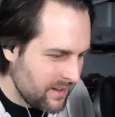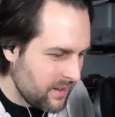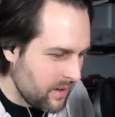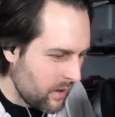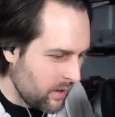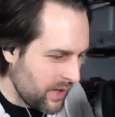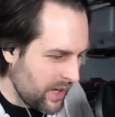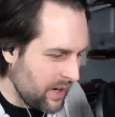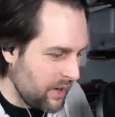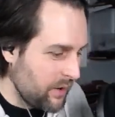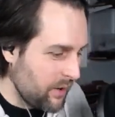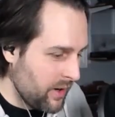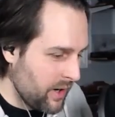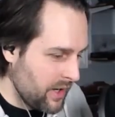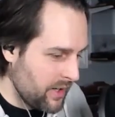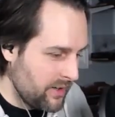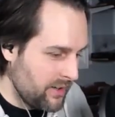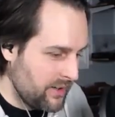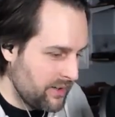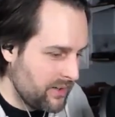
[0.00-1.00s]
Okay,
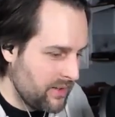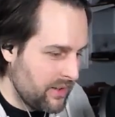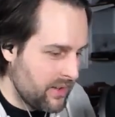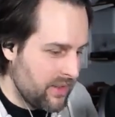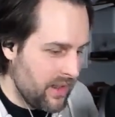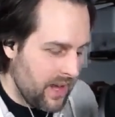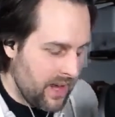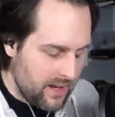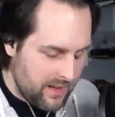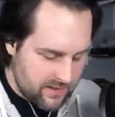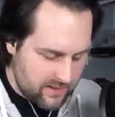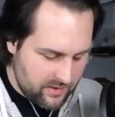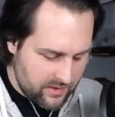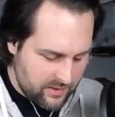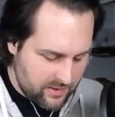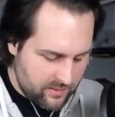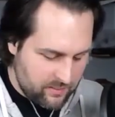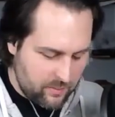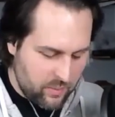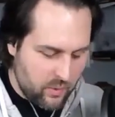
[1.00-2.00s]
Chris, that is a
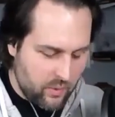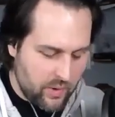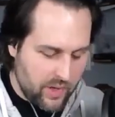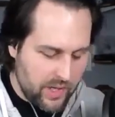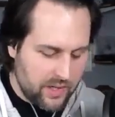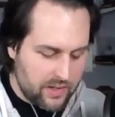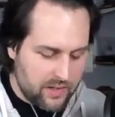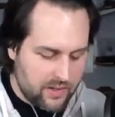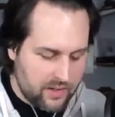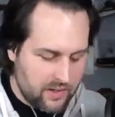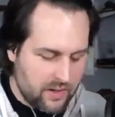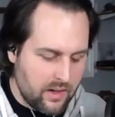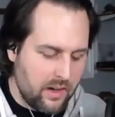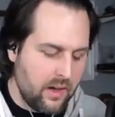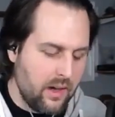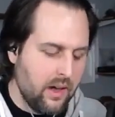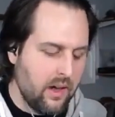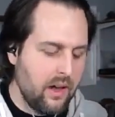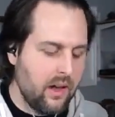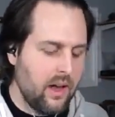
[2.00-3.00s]
good point.
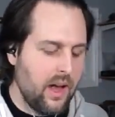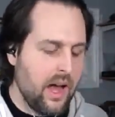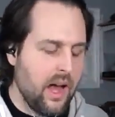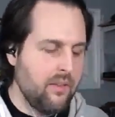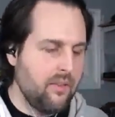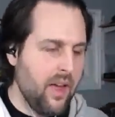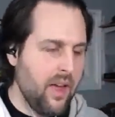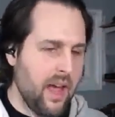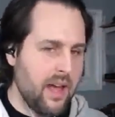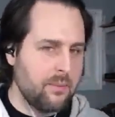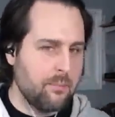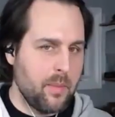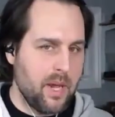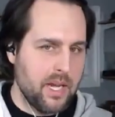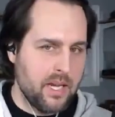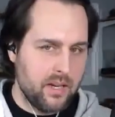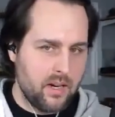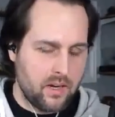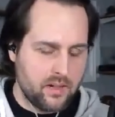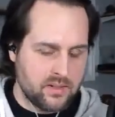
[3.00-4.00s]
I've had
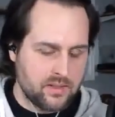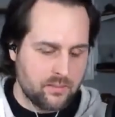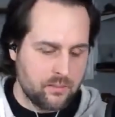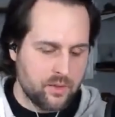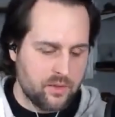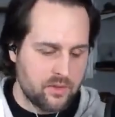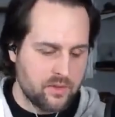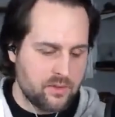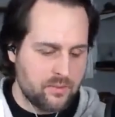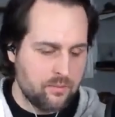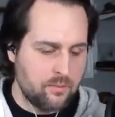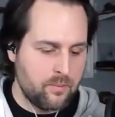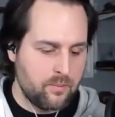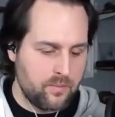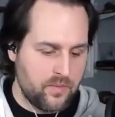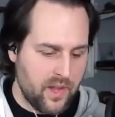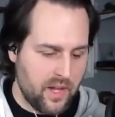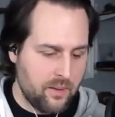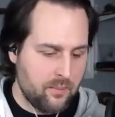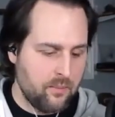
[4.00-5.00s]
many customers
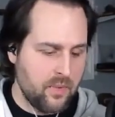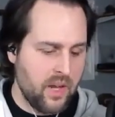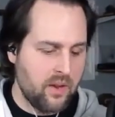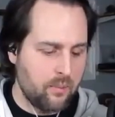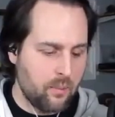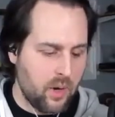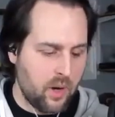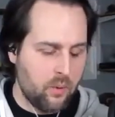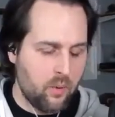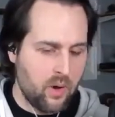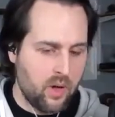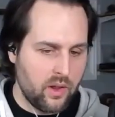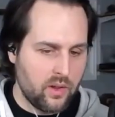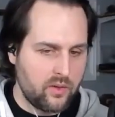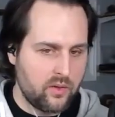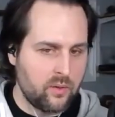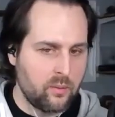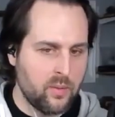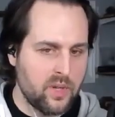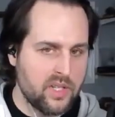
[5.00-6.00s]
that have bought
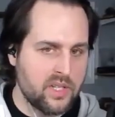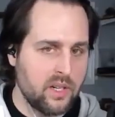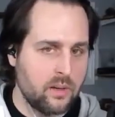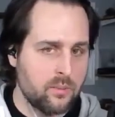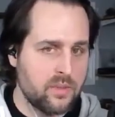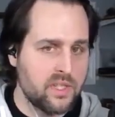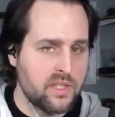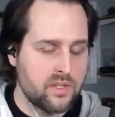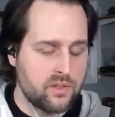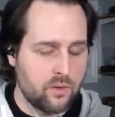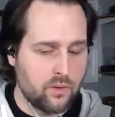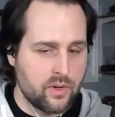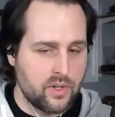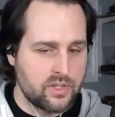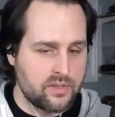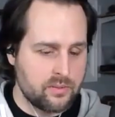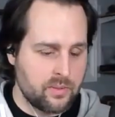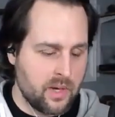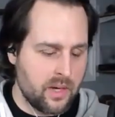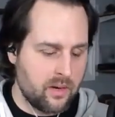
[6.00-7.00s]
wallets from me tell me
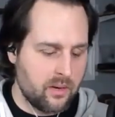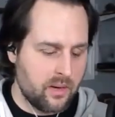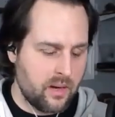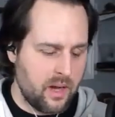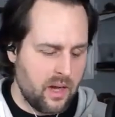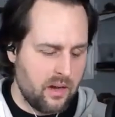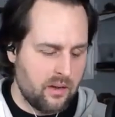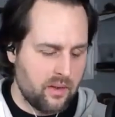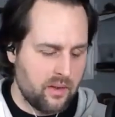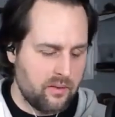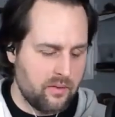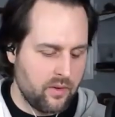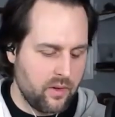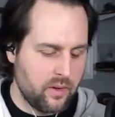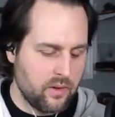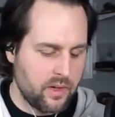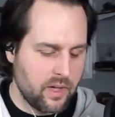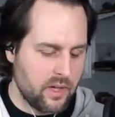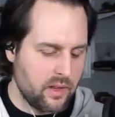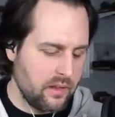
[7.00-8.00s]
stories about how they've
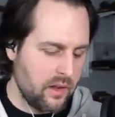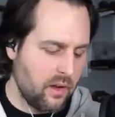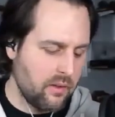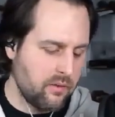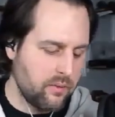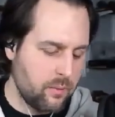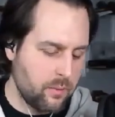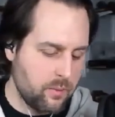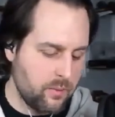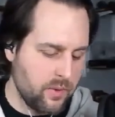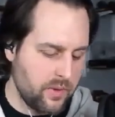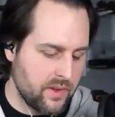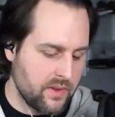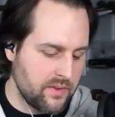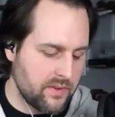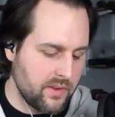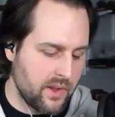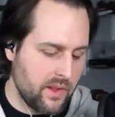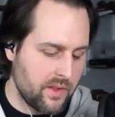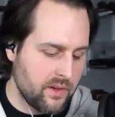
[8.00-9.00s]
fallen in love with
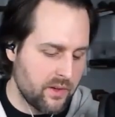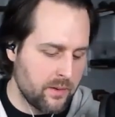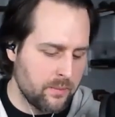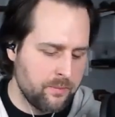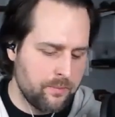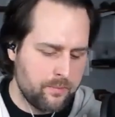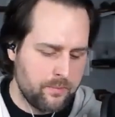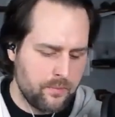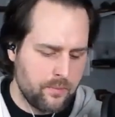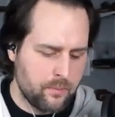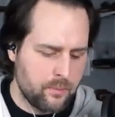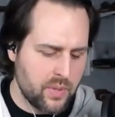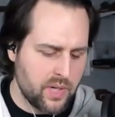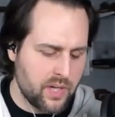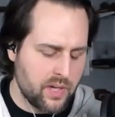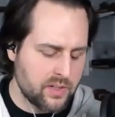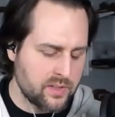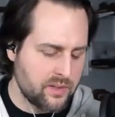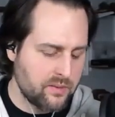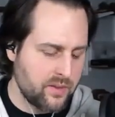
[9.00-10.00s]
this leather
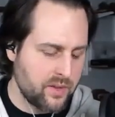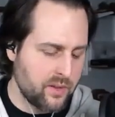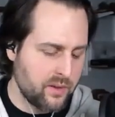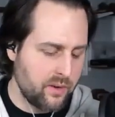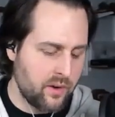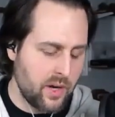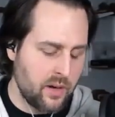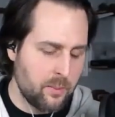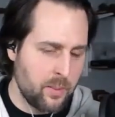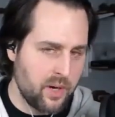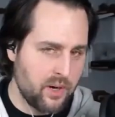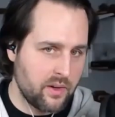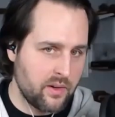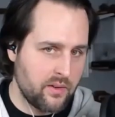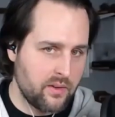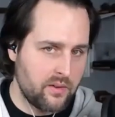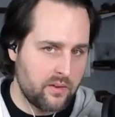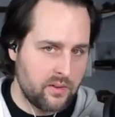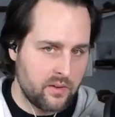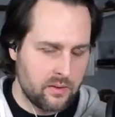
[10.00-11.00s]
because of their
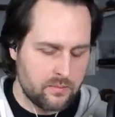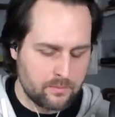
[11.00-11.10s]
grandparents.